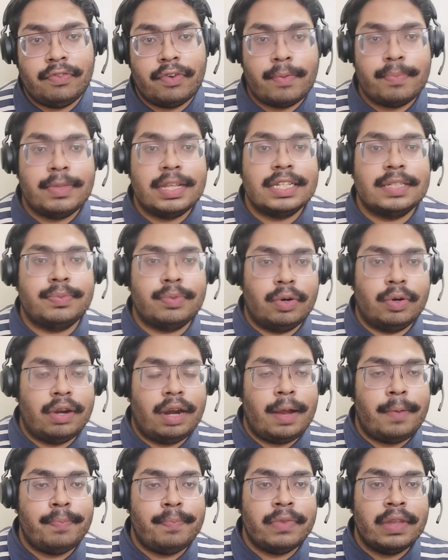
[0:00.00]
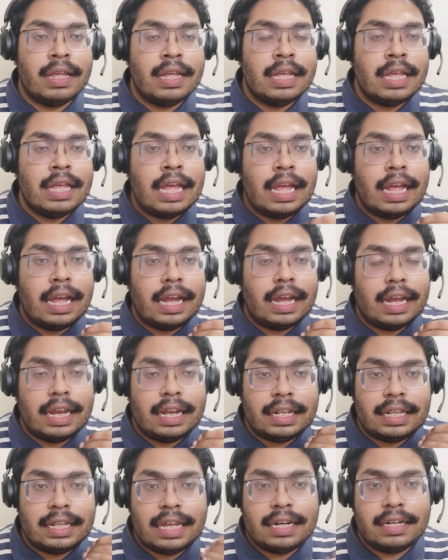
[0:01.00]
from this program,
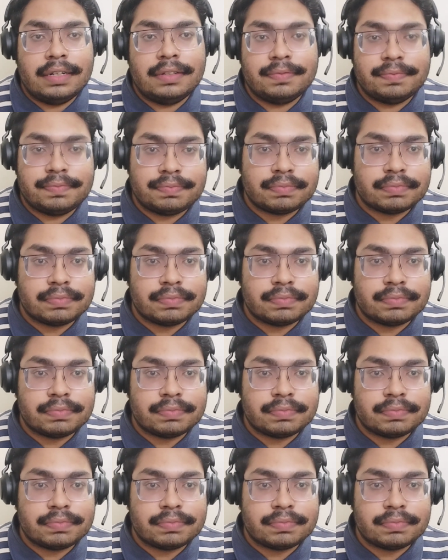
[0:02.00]
and then